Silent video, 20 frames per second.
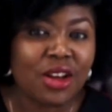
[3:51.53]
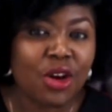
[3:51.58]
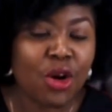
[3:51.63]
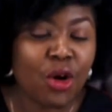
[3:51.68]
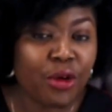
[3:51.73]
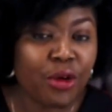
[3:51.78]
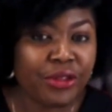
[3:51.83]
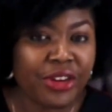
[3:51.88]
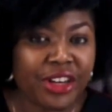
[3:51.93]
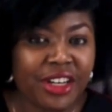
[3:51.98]

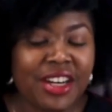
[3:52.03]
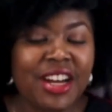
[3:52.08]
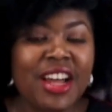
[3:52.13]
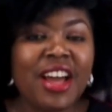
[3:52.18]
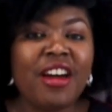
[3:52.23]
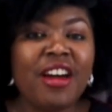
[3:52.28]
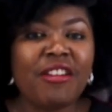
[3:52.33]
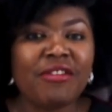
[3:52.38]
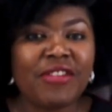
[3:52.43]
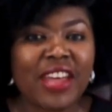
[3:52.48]
over
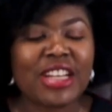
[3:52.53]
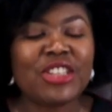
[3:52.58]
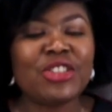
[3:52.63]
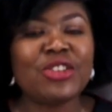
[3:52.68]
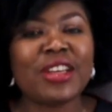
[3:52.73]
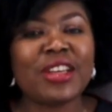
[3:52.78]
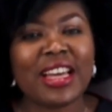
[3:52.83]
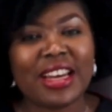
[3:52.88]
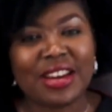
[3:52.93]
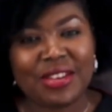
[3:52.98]
that
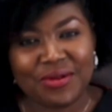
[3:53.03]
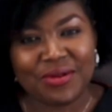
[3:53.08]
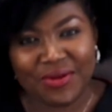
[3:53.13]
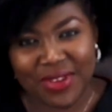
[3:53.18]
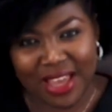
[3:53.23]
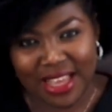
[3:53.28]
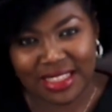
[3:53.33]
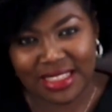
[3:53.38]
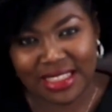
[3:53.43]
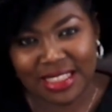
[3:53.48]
you can
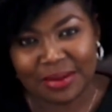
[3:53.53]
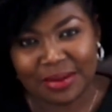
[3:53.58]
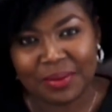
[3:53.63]
invest.